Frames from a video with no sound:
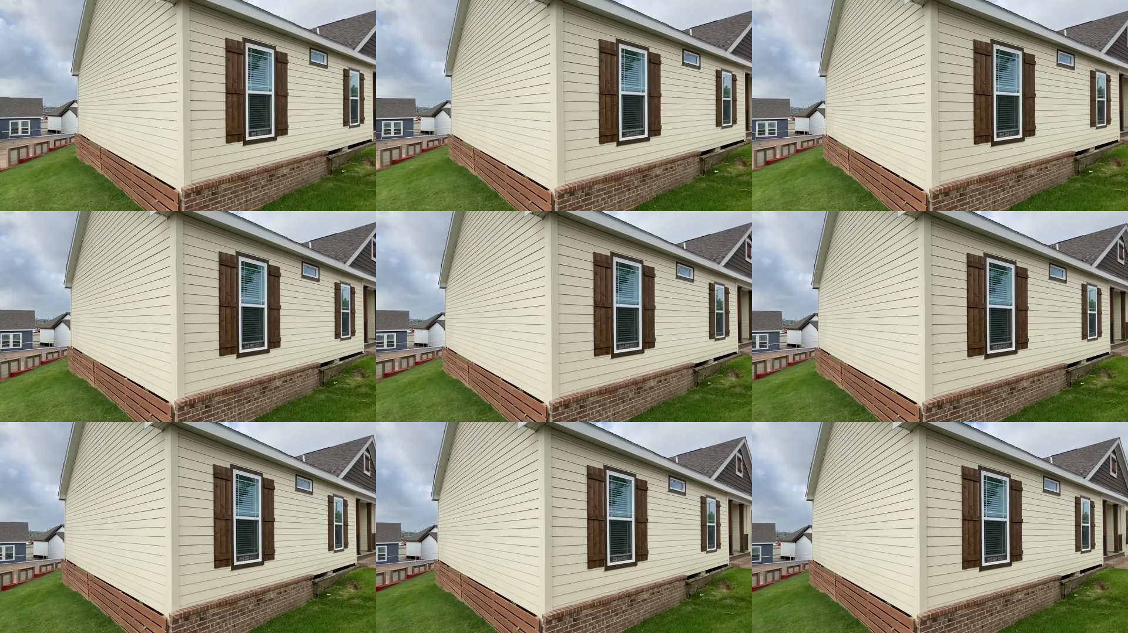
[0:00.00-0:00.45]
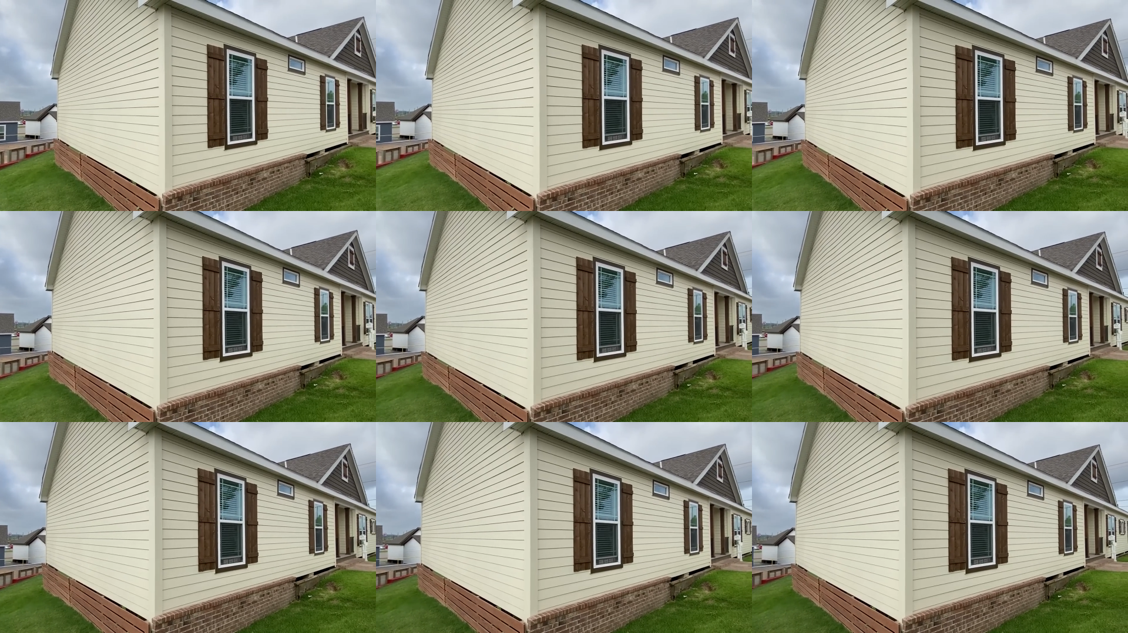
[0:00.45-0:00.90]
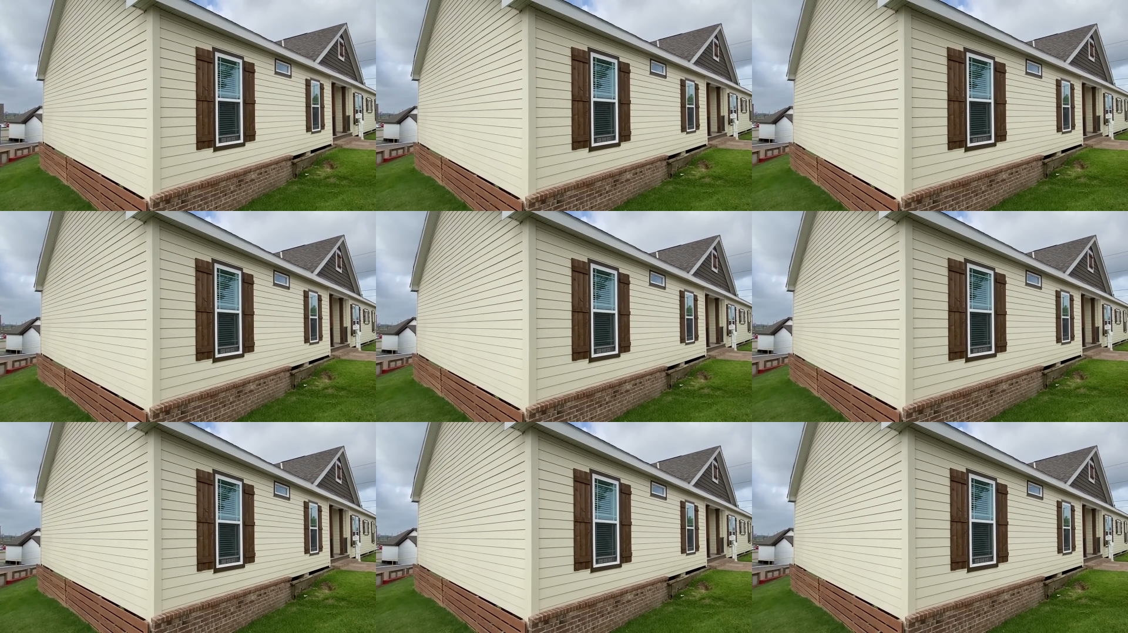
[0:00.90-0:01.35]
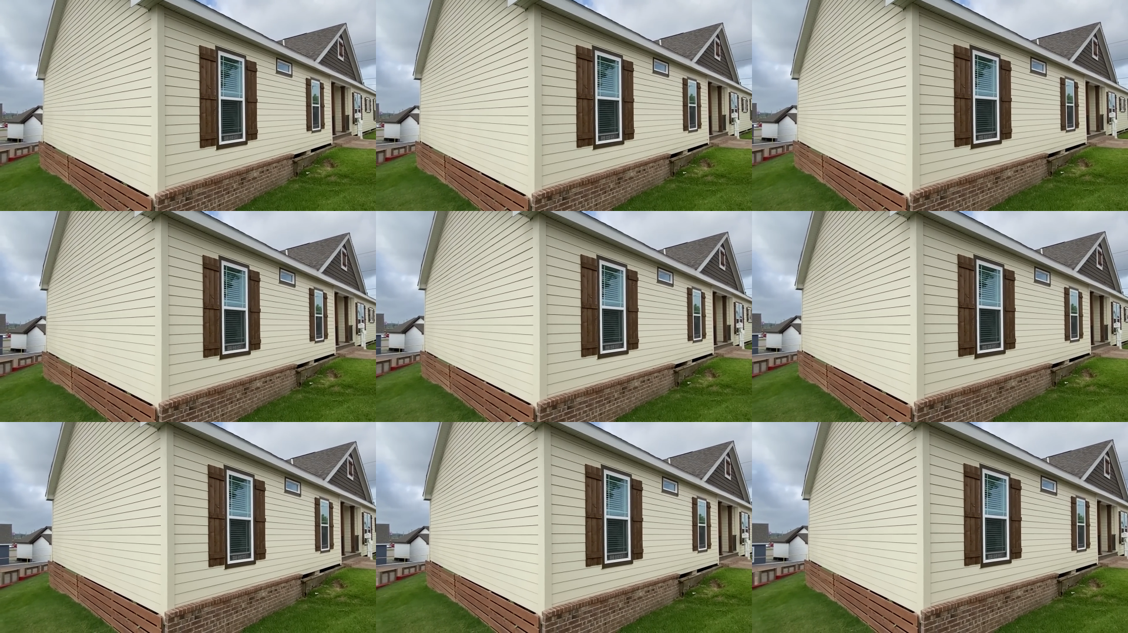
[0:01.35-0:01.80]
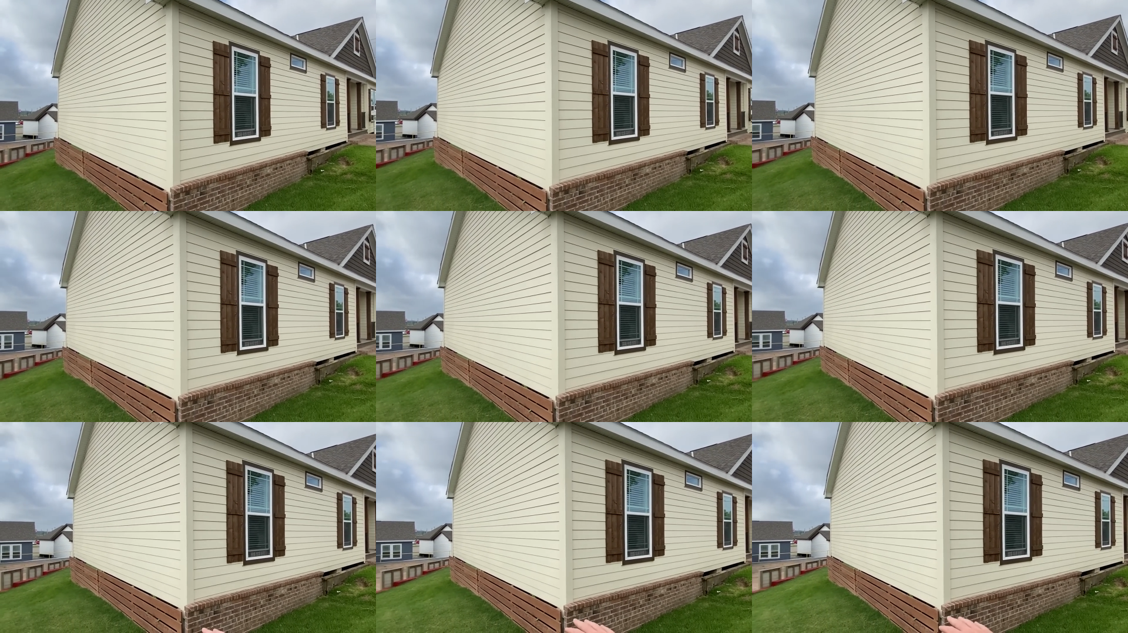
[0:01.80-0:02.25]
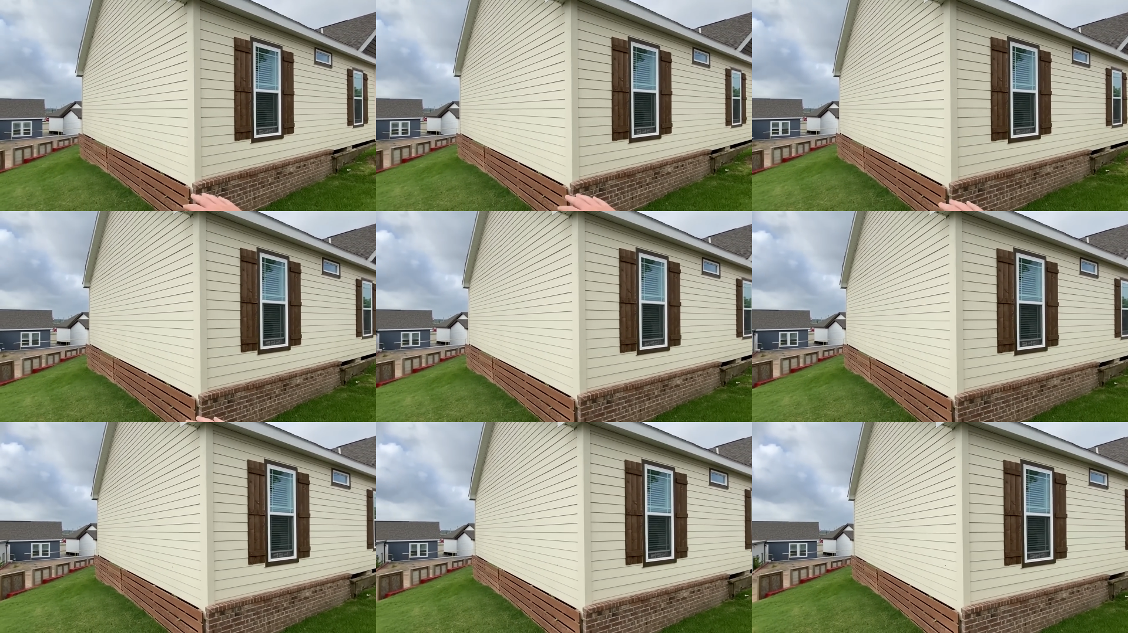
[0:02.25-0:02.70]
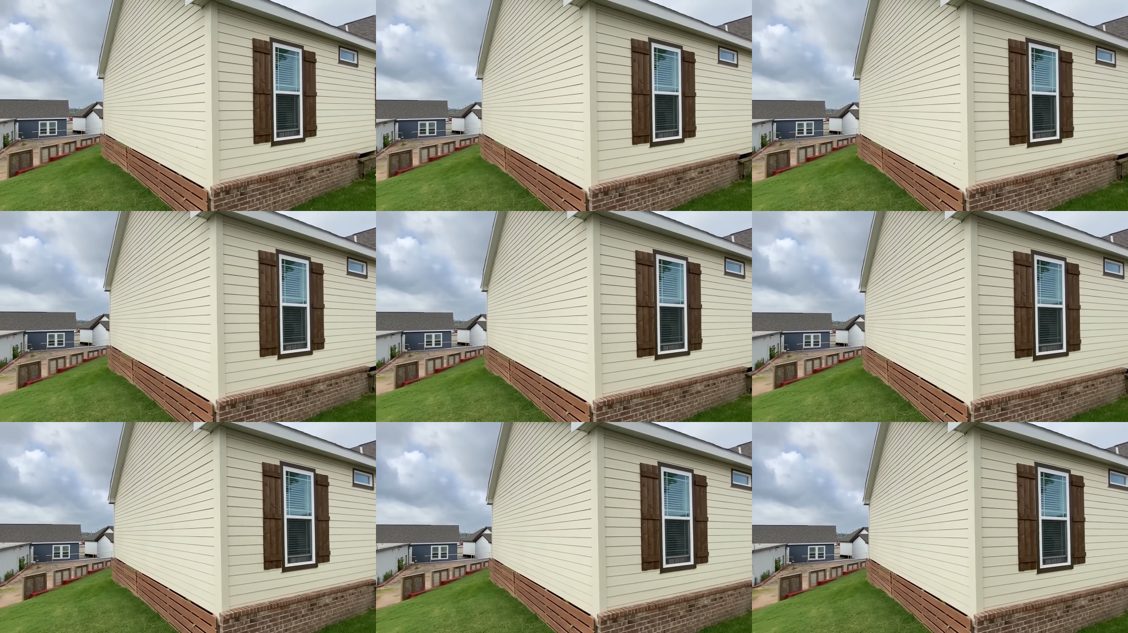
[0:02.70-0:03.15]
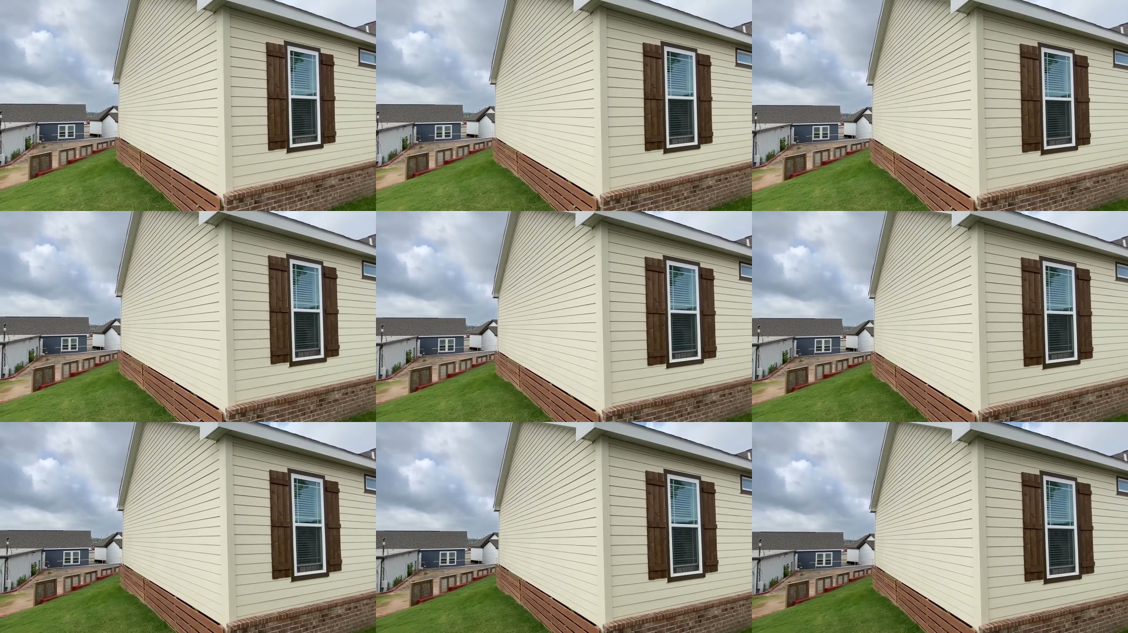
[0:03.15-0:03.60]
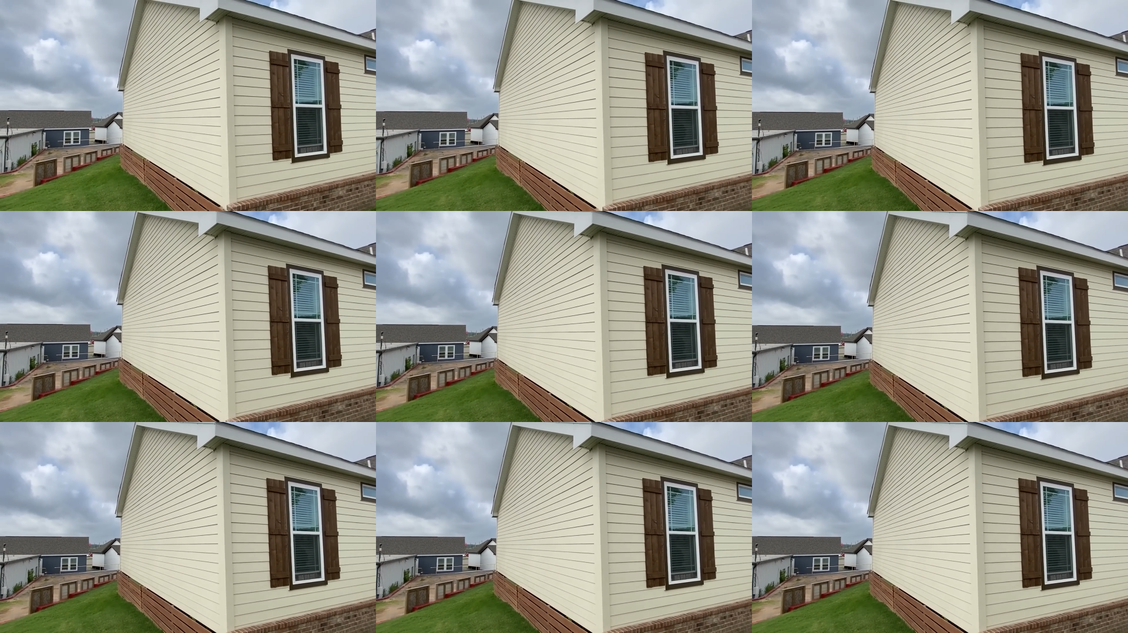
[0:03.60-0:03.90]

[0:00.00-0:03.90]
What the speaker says: (no speaker visible)